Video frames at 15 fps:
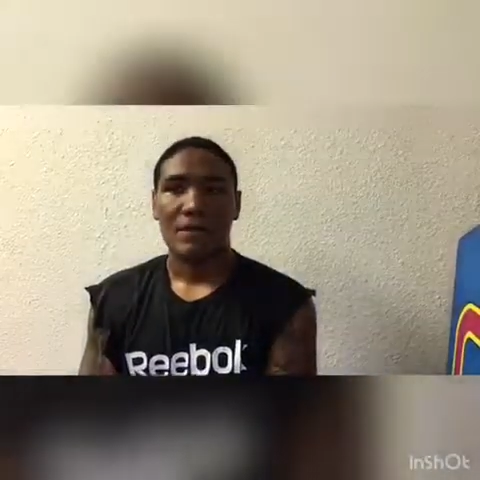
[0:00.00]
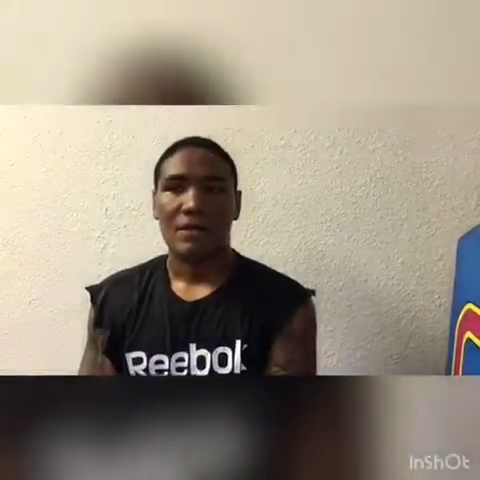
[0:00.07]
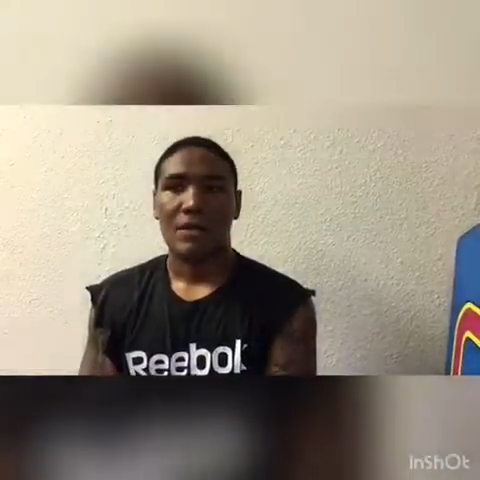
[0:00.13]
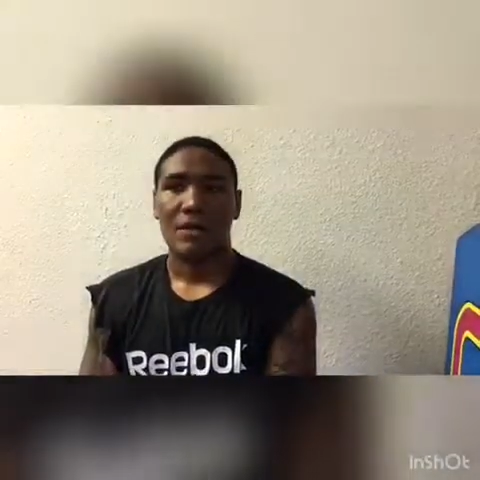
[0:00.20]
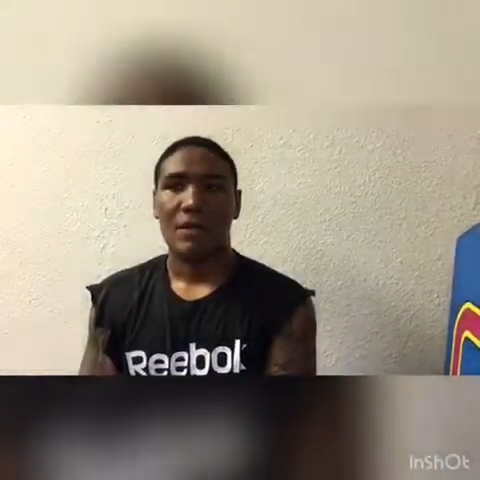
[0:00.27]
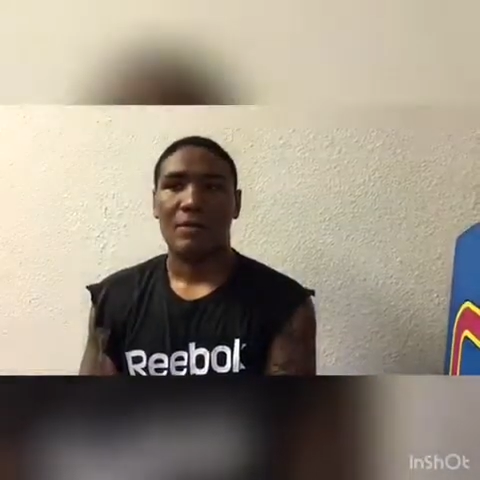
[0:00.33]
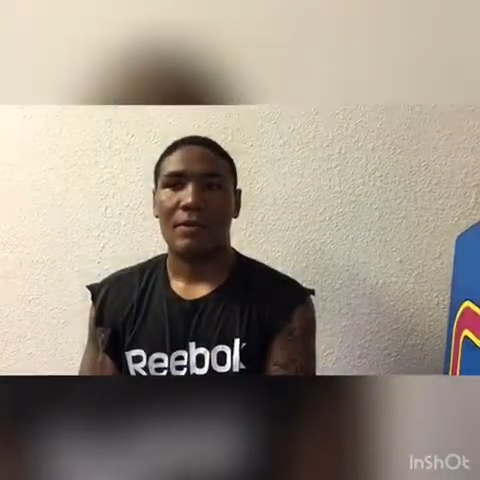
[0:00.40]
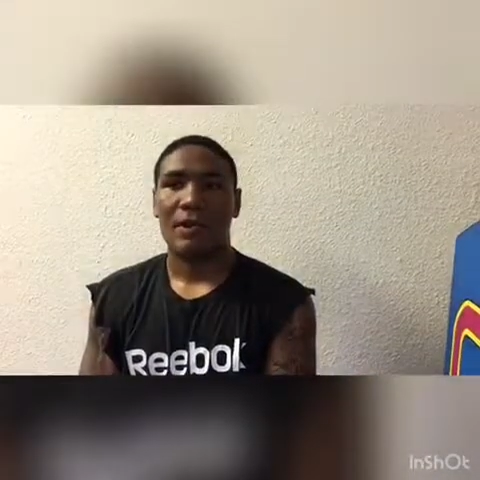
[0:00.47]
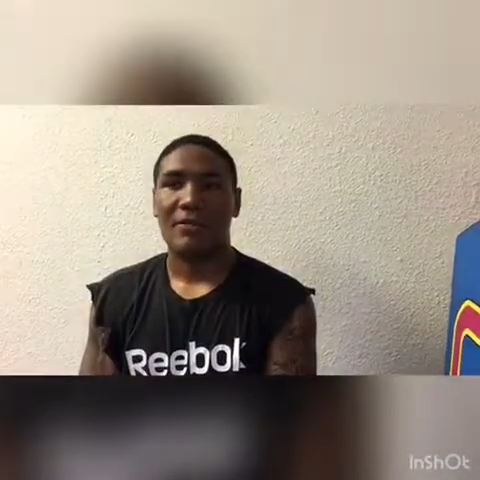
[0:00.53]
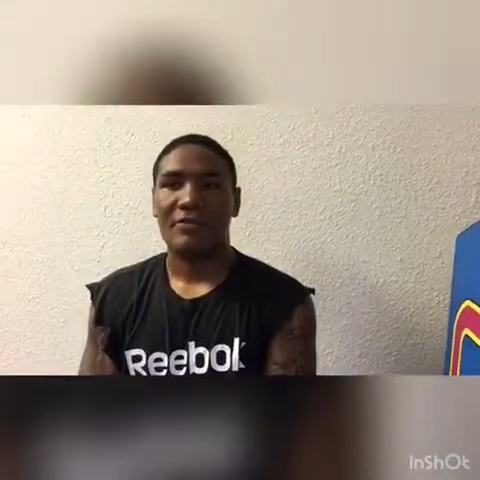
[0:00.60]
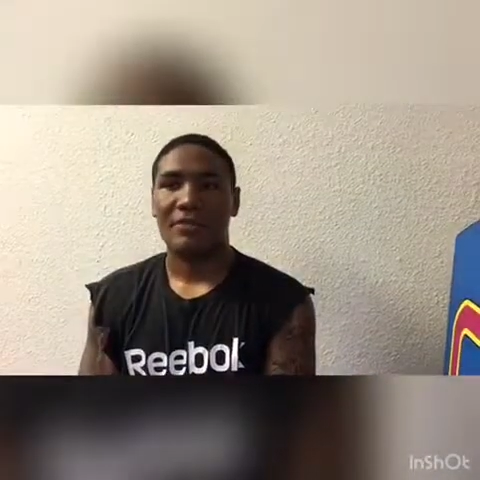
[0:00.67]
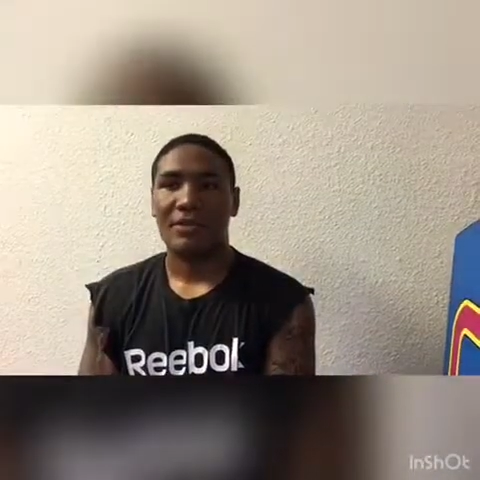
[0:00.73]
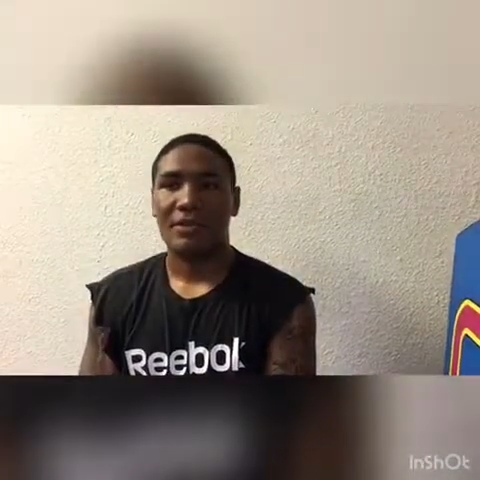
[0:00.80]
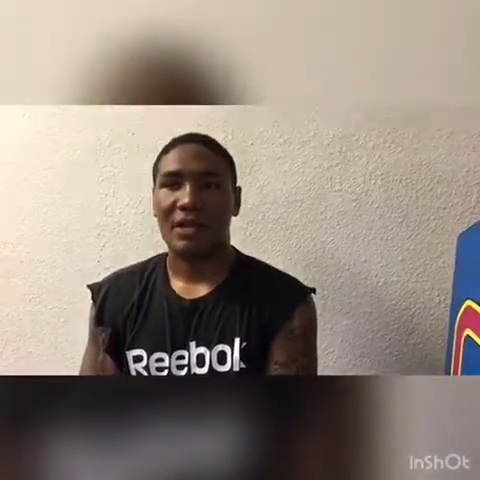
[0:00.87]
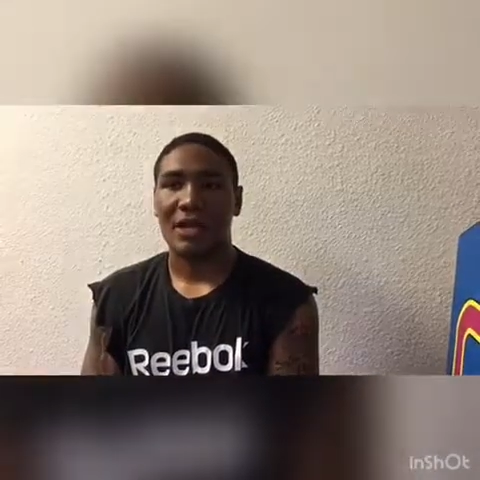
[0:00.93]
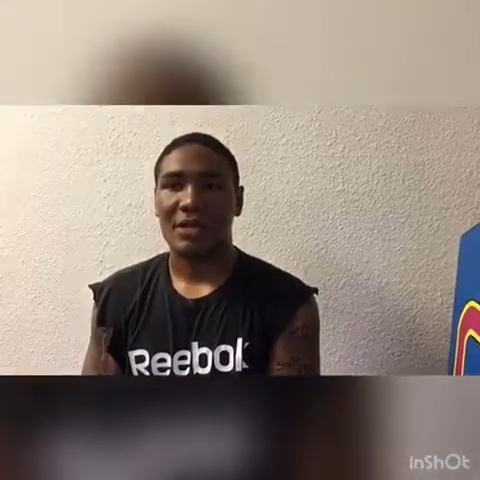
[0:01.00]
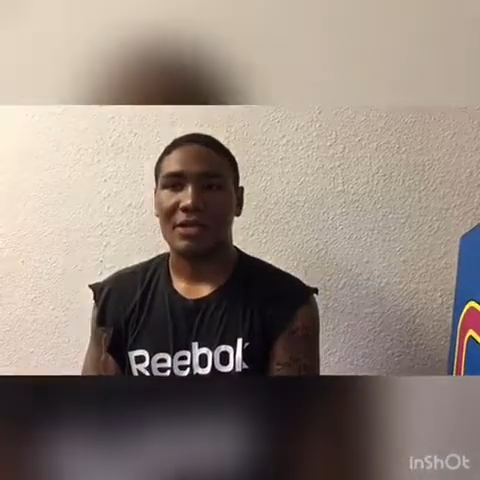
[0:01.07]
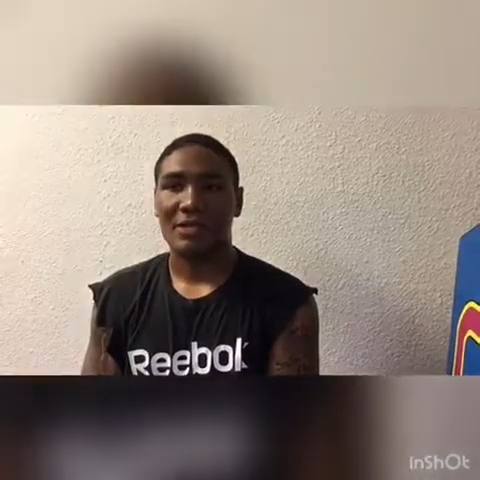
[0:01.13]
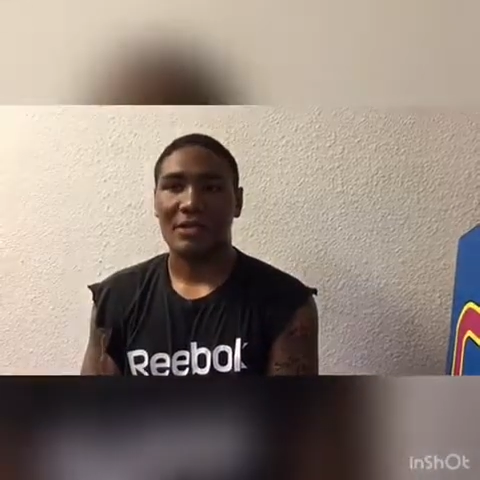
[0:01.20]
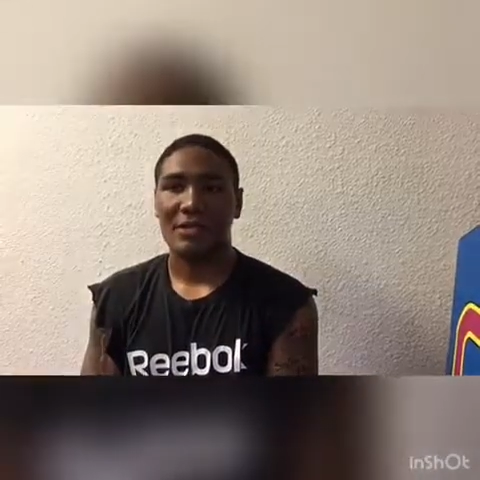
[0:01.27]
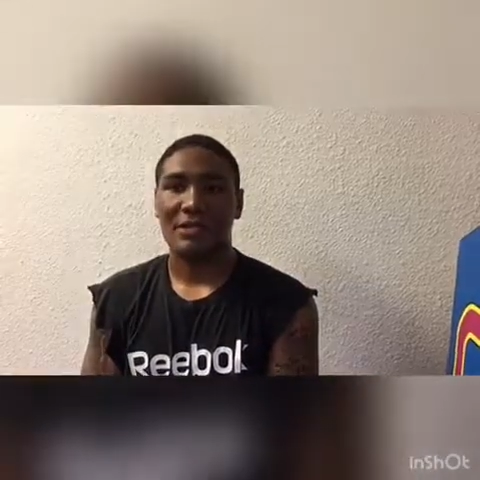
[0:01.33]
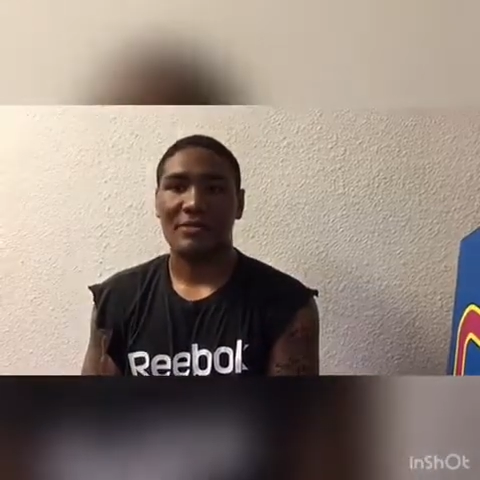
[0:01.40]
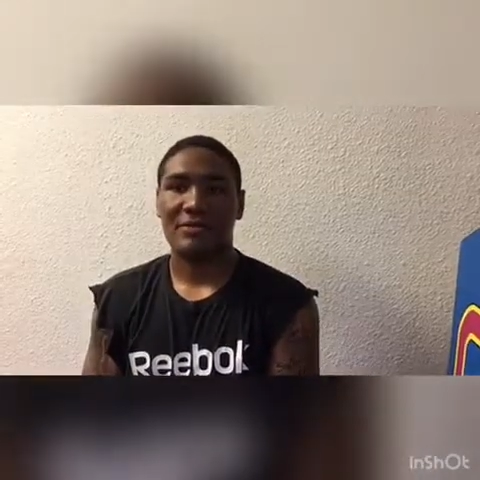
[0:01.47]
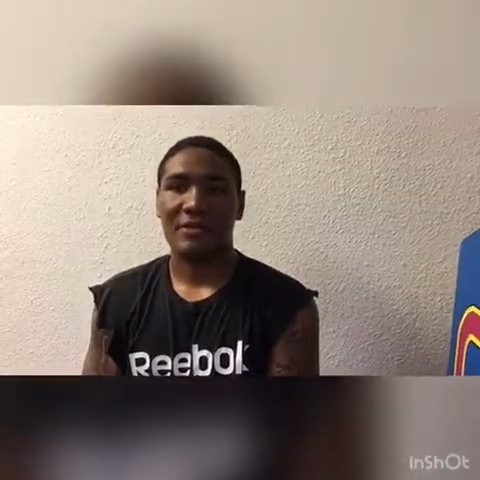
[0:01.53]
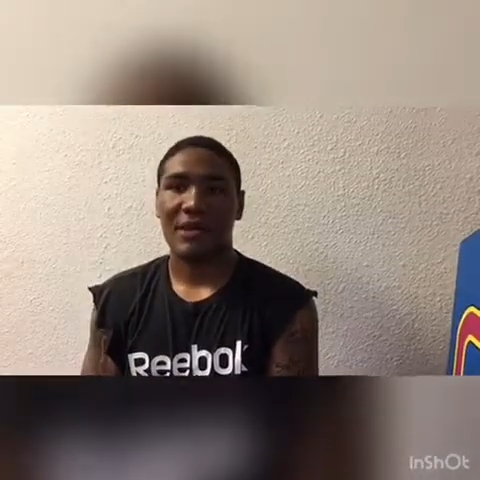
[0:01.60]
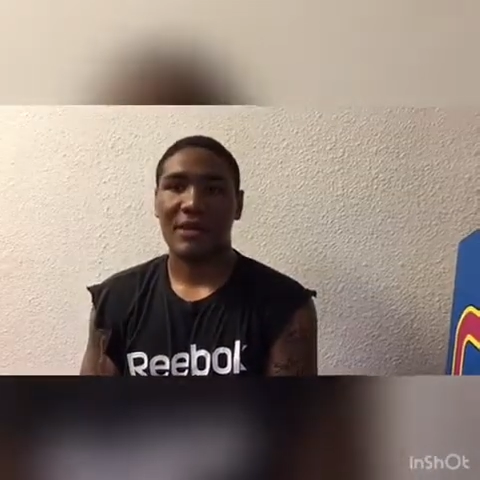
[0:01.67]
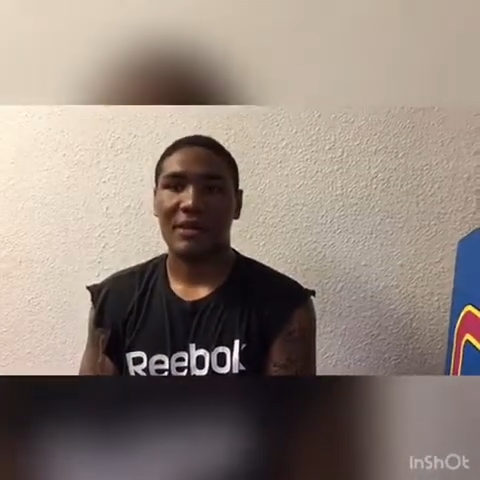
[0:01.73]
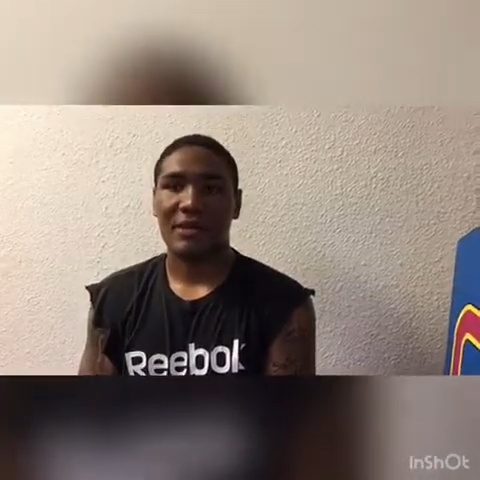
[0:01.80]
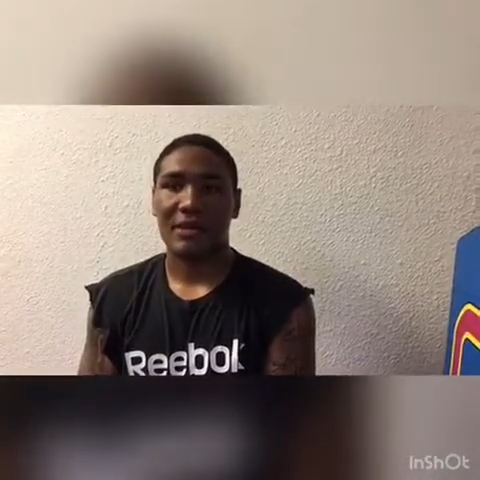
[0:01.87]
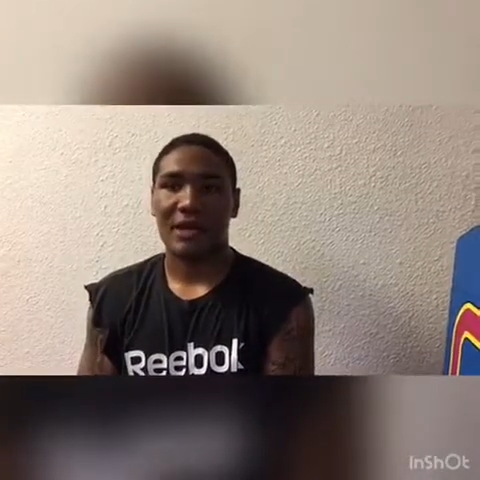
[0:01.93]
I feel like it's a good
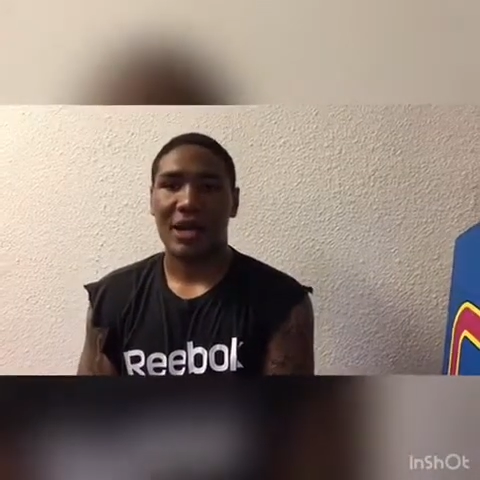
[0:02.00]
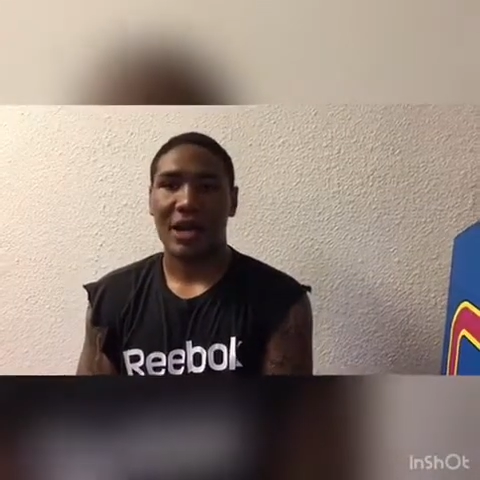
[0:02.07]
fight.